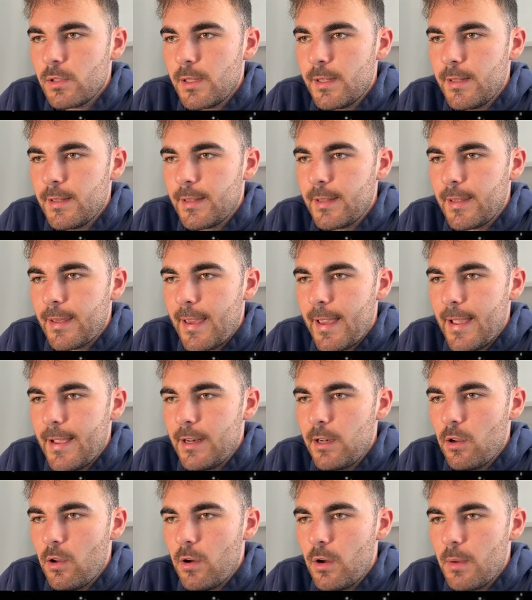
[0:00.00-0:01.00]

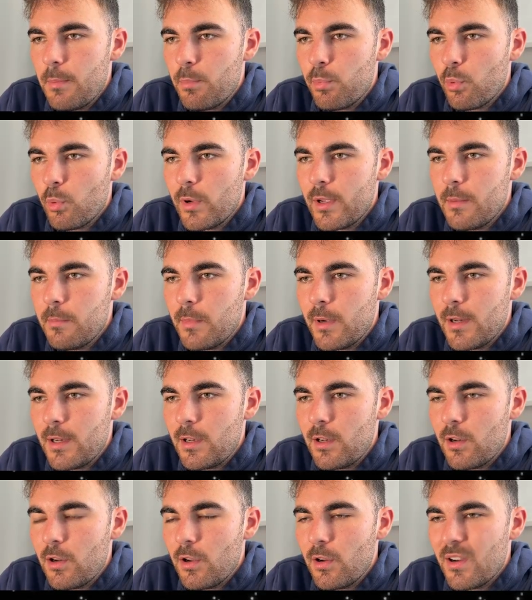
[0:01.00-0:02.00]
Can I bring my
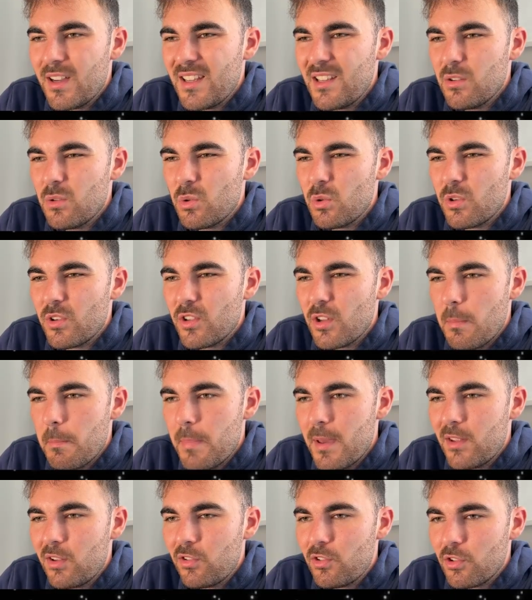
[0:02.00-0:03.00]
knight, or is it
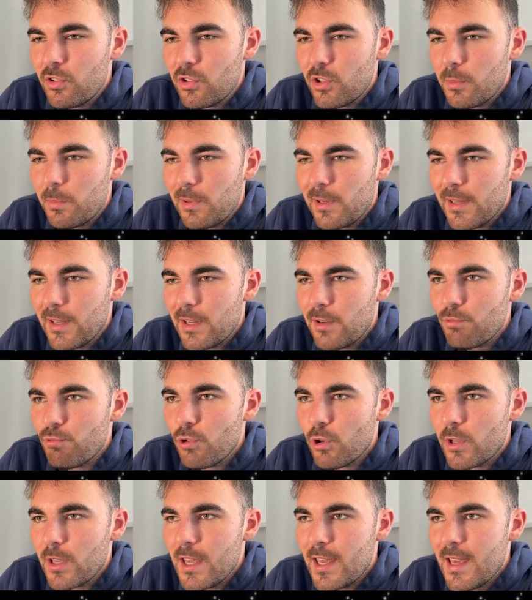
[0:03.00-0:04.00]
best just to play
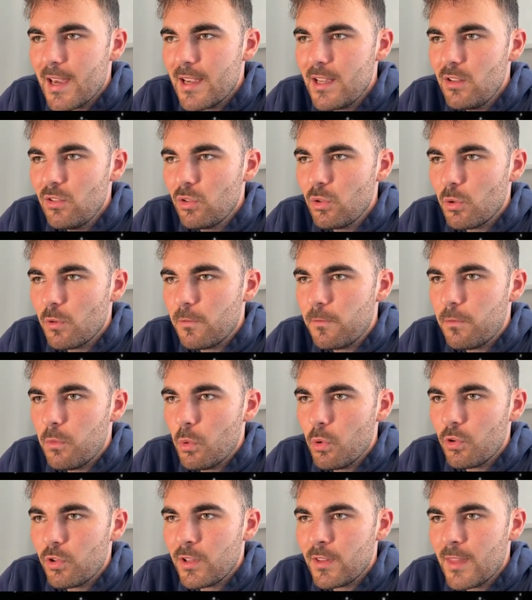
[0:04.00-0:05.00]
rook e8, sort of
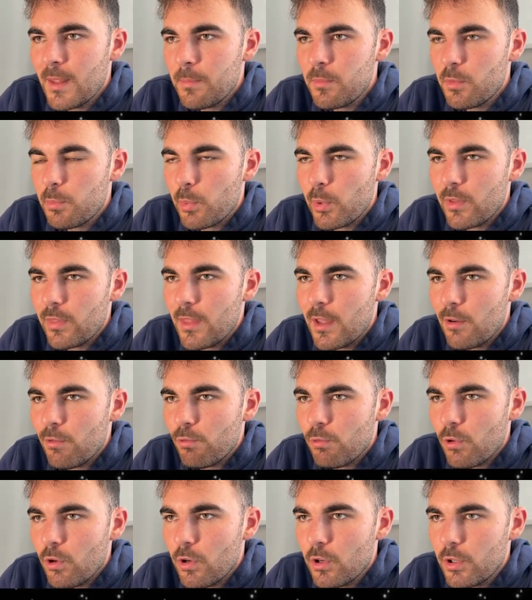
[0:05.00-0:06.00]
forcing them to bring their
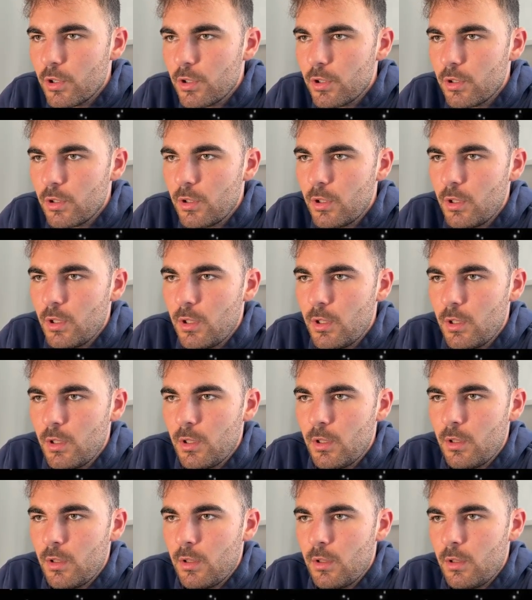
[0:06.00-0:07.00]
rook?
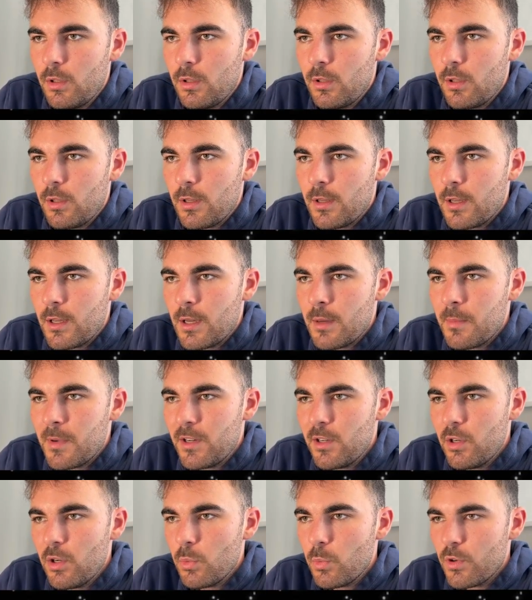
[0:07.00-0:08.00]
I
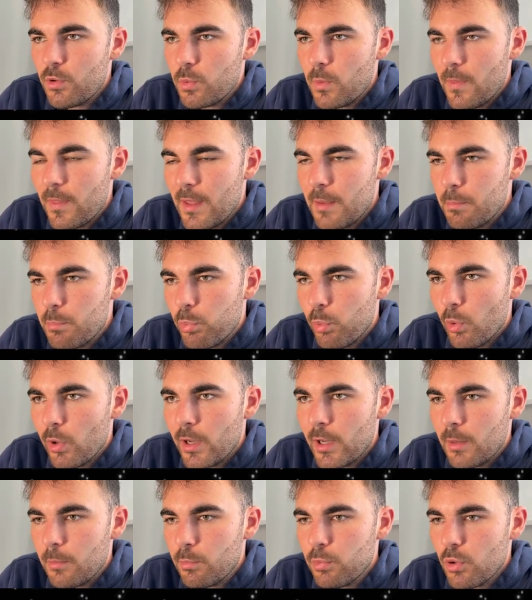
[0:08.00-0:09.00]
don't know which one they
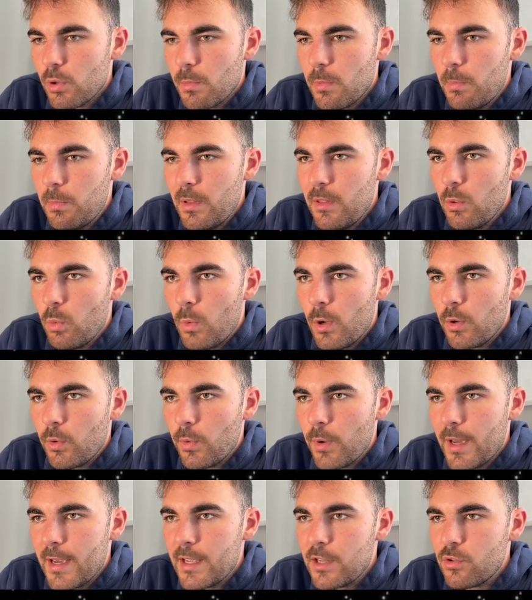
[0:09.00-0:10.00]
bring. Probably the one on
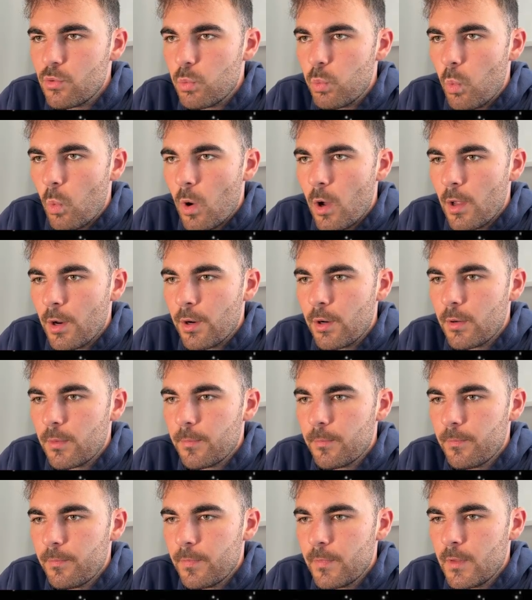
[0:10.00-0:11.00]
h1.
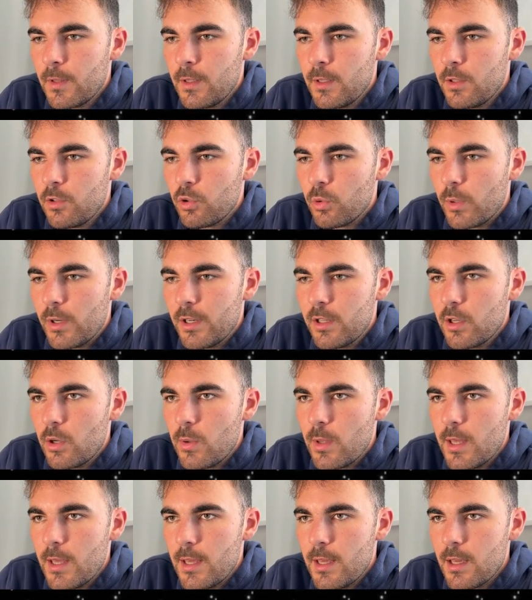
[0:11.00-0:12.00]
So I'd go
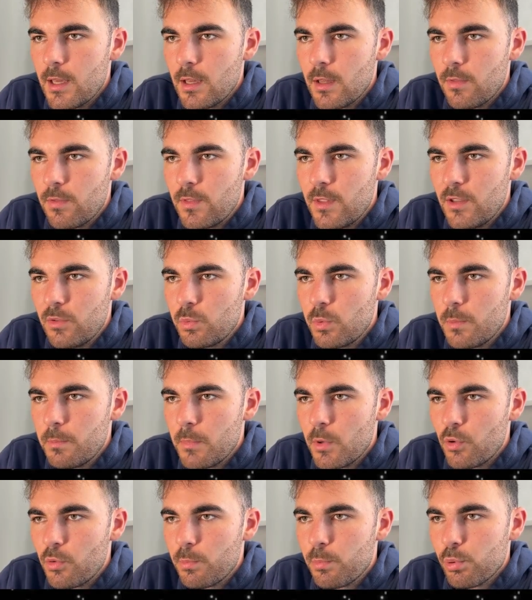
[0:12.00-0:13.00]
here. This would
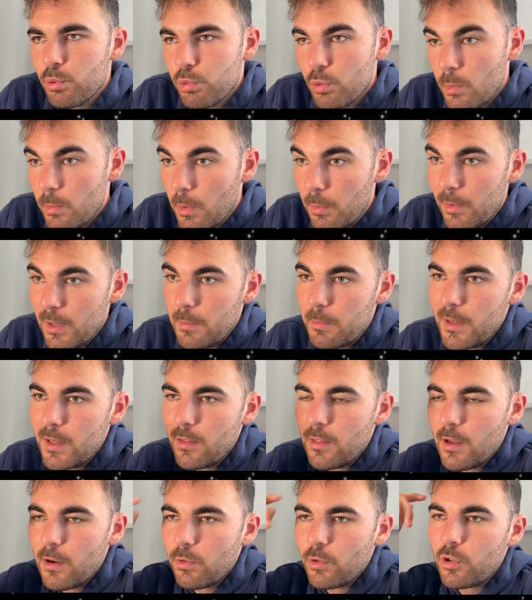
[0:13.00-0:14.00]
most probably be
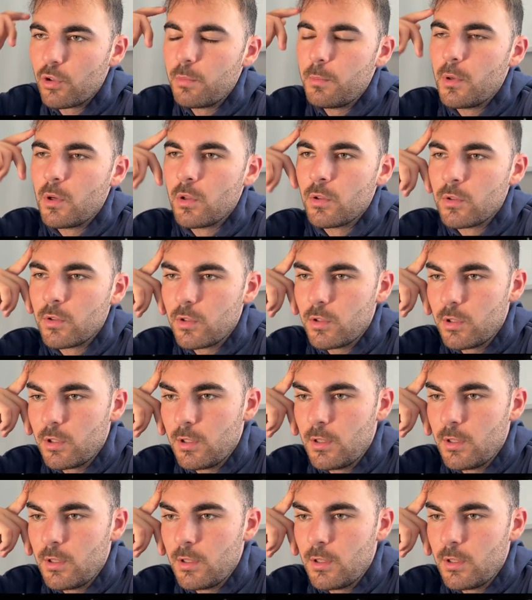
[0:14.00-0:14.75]
their response.